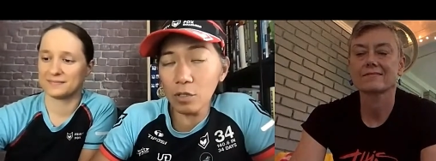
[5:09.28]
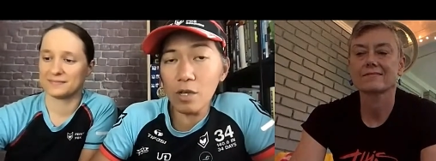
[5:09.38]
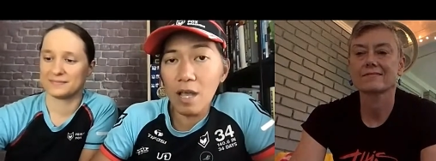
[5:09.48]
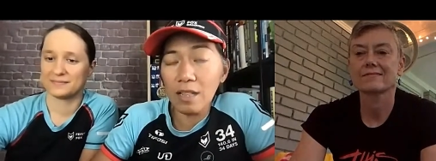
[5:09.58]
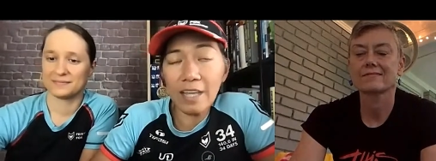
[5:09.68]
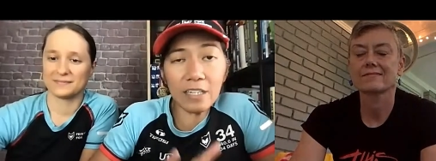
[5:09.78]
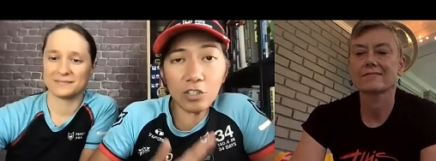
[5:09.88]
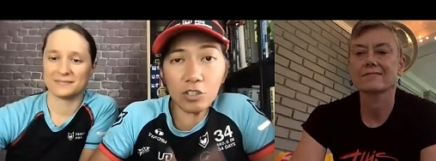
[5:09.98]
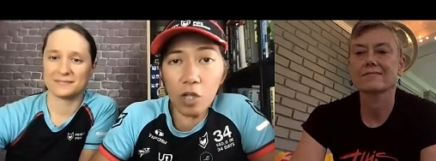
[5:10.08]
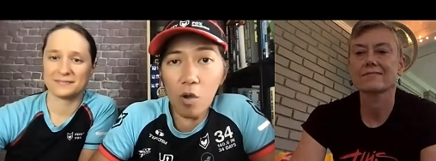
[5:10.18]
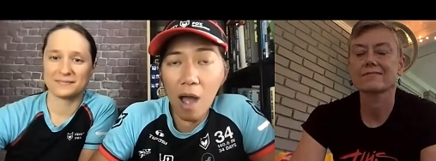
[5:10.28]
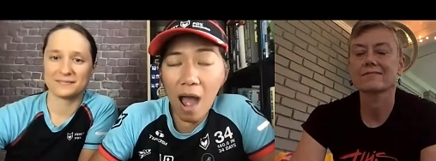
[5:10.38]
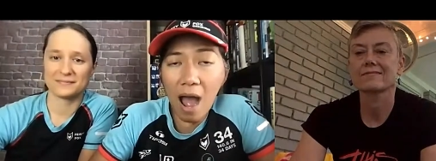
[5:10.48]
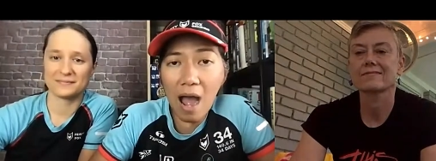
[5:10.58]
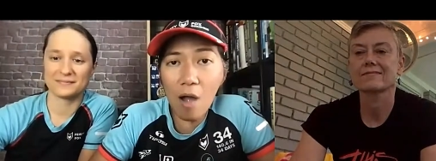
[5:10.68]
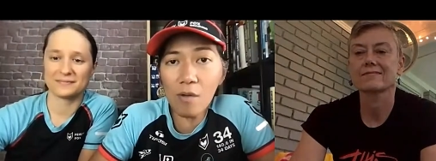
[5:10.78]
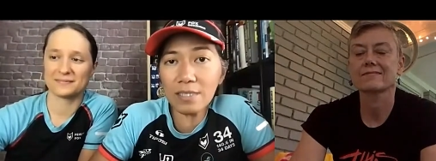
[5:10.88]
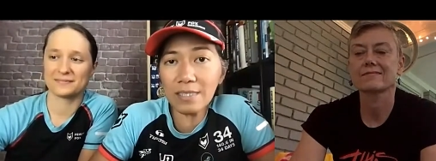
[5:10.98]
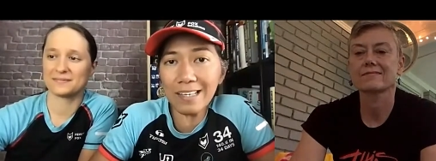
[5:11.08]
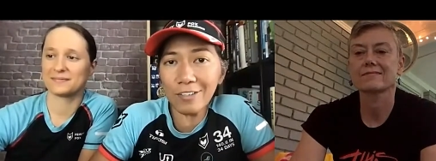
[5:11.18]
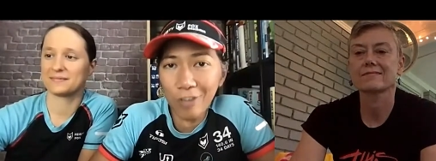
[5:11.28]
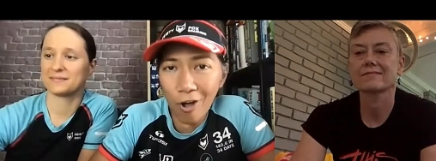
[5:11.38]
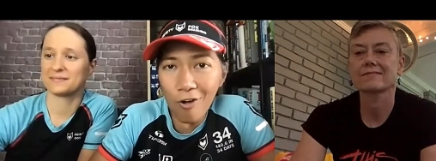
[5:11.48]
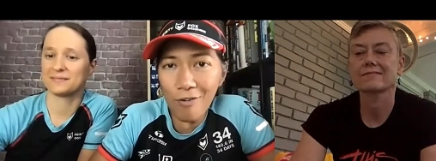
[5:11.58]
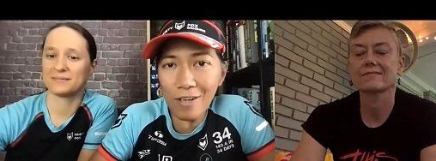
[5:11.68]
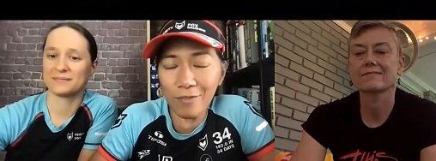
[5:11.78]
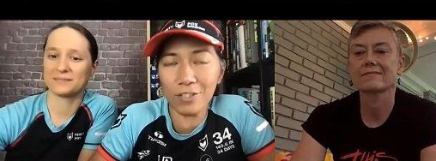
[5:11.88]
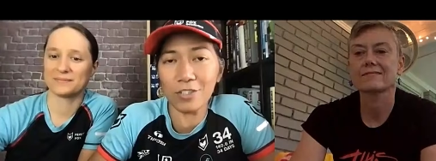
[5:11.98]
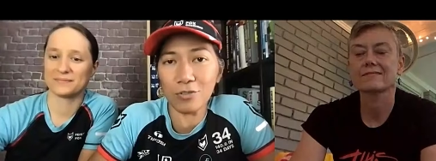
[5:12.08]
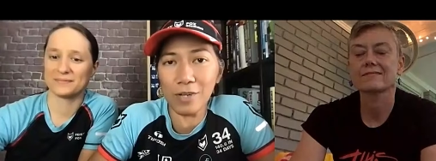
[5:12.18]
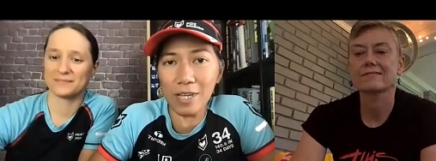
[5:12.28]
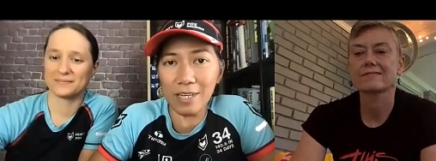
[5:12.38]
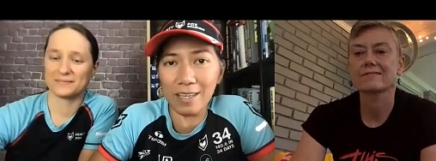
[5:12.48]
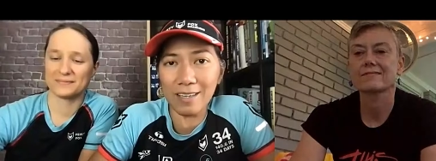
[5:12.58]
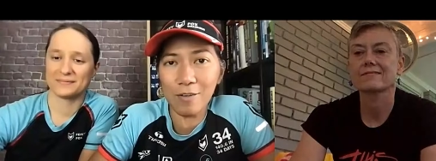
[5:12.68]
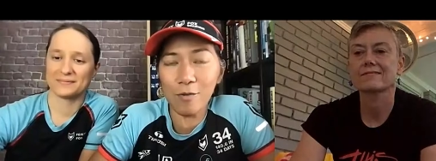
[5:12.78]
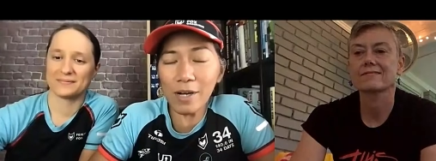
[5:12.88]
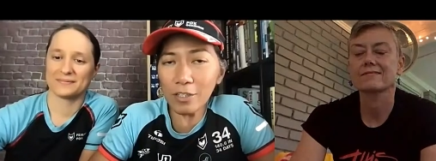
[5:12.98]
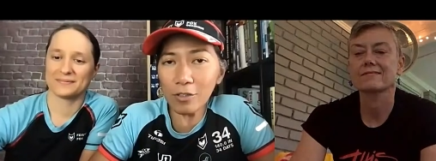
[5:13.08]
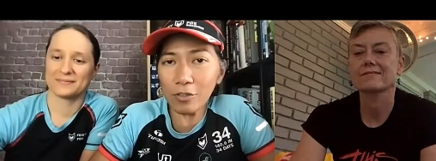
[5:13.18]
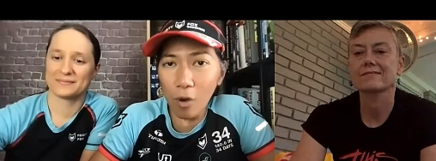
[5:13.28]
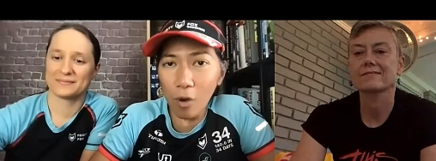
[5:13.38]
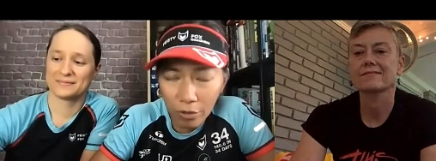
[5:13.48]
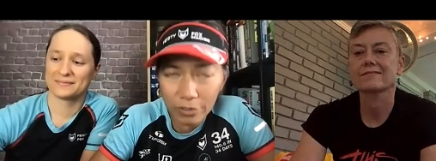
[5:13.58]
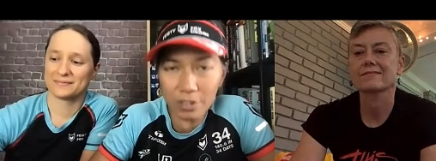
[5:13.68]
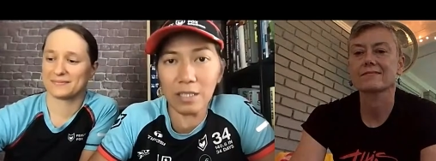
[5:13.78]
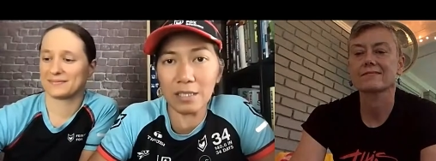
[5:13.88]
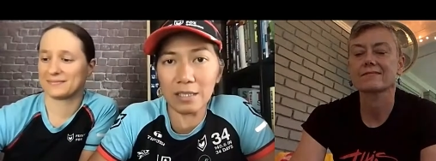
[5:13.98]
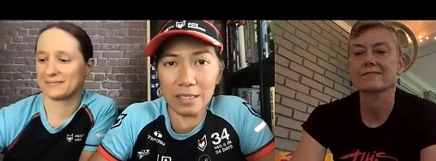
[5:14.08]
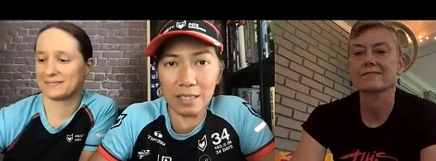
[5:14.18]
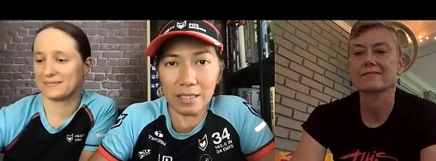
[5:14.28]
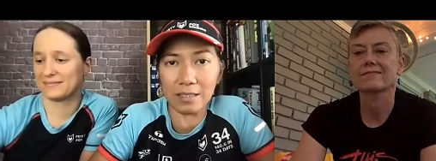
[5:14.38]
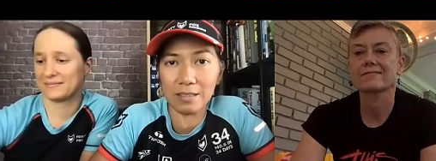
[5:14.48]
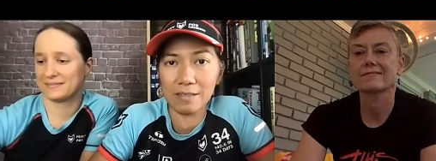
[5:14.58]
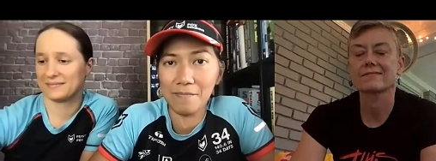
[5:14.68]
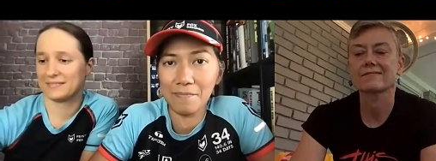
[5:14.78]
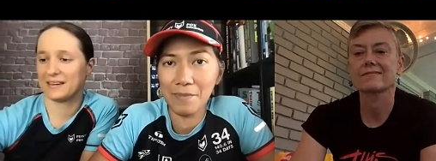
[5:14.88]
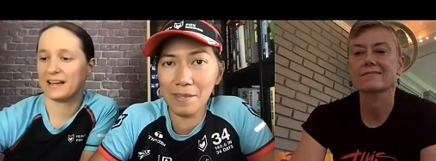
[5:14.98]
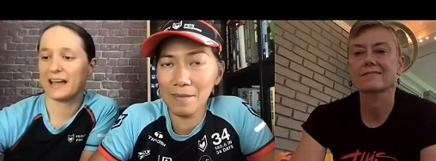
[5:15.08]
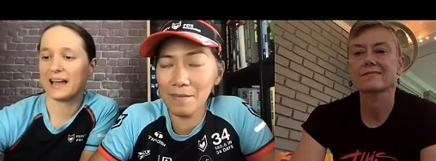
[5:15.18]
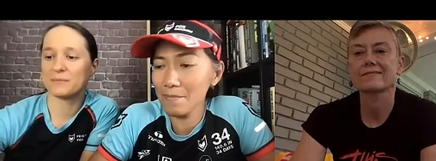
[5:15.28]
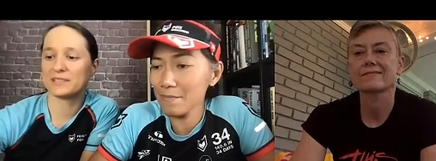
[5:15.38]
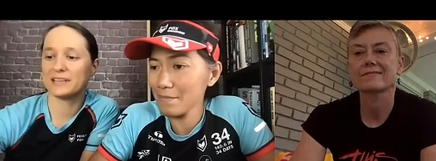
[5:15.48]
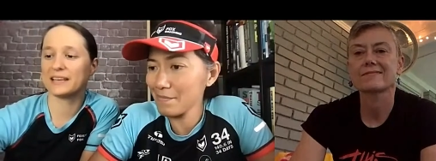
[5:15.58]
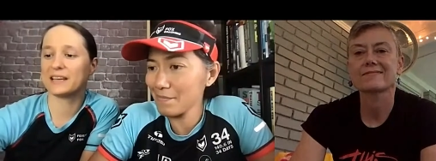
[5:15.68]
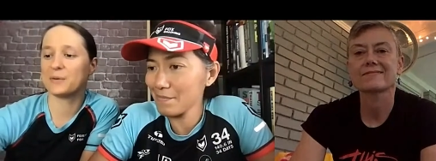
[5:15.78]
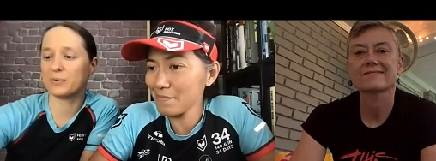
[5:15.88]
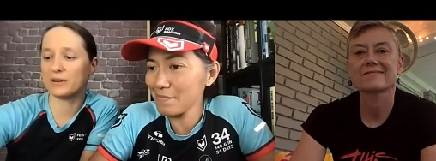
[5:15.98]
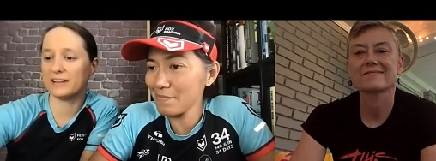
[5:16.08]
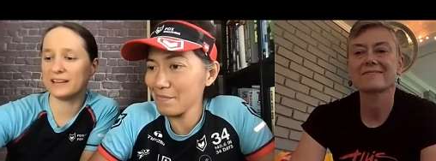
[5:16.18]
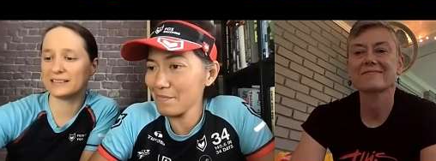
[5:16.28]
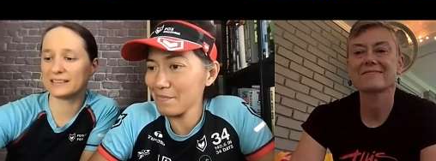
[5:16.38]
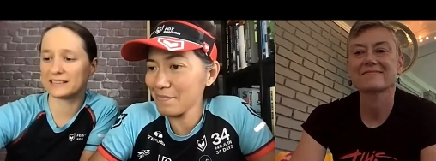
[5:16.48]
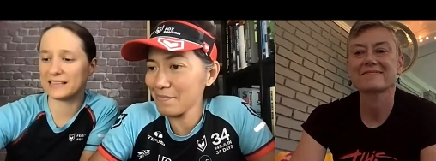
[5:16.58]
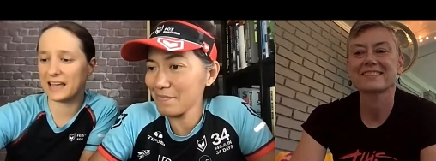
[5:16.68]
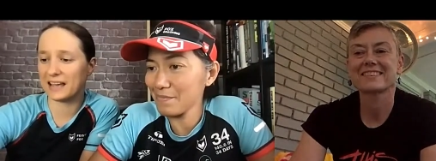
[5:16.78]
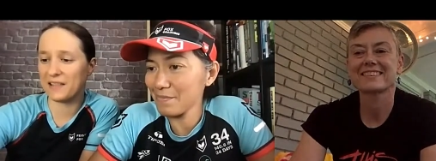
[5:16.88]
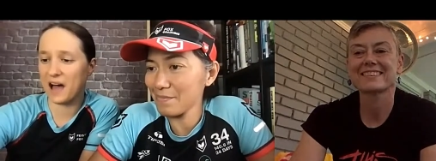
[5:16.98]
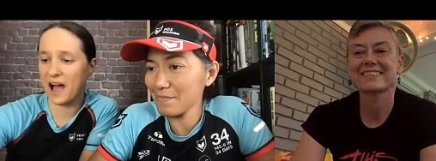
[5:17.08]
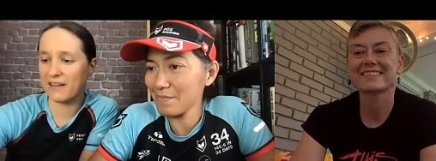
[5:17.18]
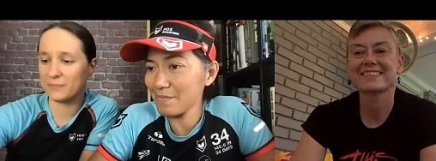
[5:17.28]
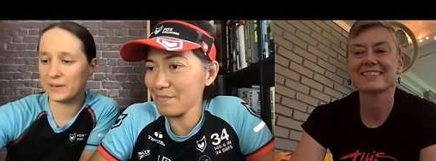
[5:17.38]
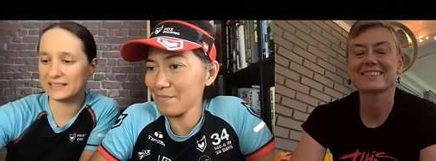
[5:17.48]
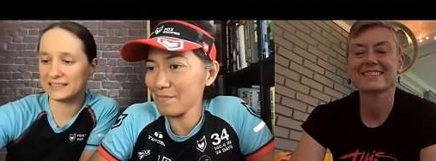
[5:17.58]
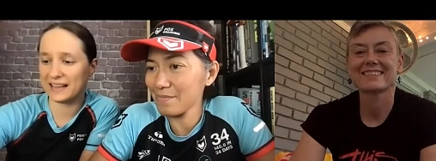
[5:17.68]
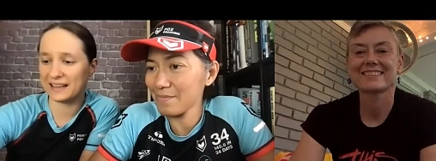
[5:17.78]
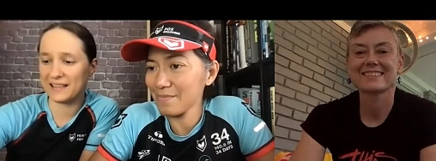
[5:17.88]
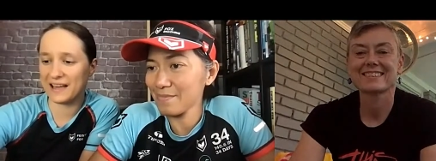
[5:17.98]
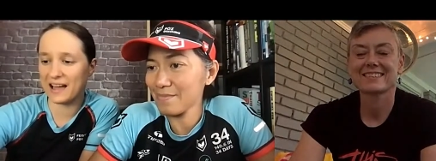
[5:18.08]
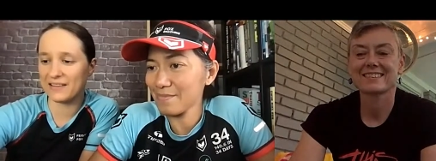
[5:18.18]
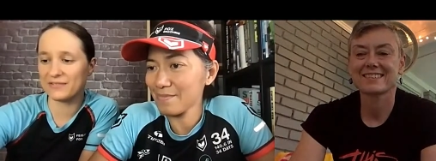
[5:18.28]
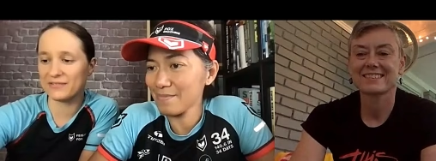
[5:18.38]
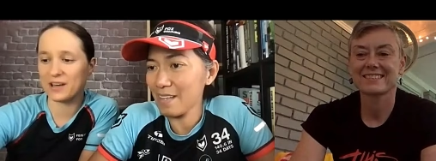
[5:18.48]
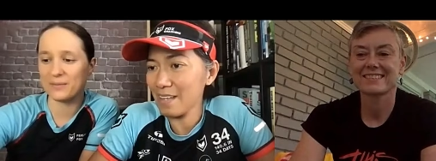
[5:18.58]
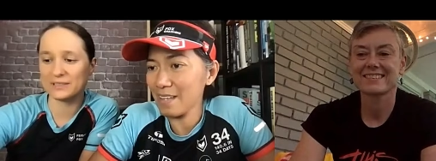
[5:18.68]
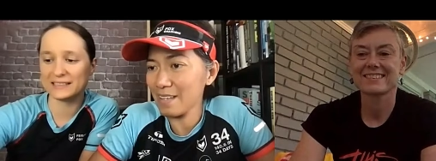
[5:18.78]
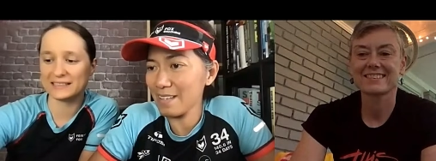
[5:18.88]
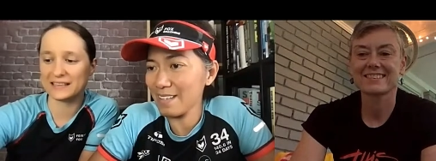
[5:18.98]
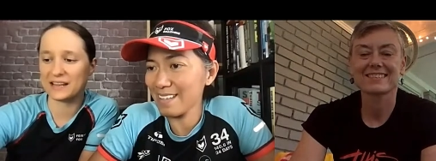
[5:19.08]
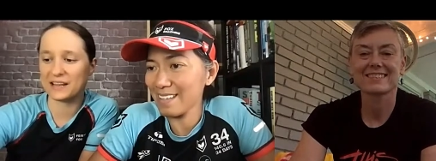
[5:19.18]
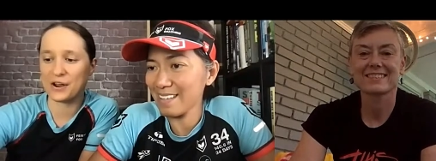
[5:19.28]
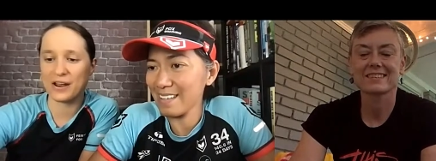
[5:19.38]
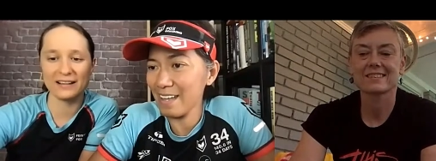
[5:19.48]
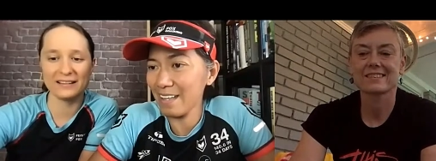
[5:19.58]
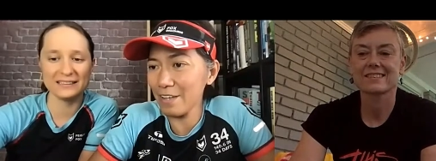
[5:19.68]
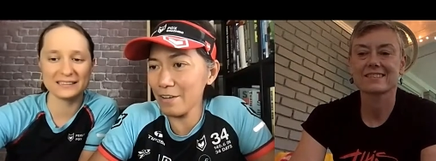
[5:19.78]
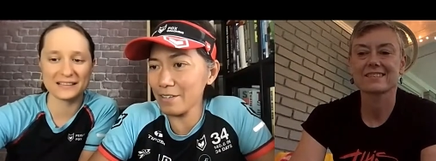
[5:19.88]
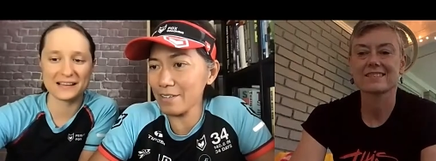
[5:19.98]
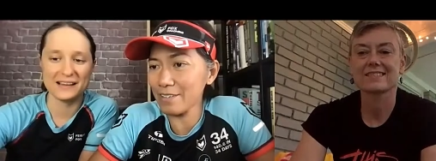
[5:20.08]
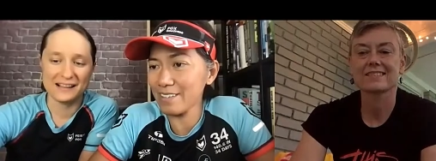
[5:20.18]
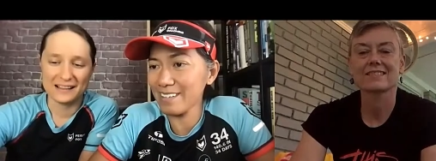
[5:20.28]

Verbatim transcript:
Speaker 1: So let us know how is it going with your training? What are your goals this year?
Speaker 2: Okay, I'm seeing Kimberly's saying live, Pete saying live, Thomas is here. Alicia. Hello.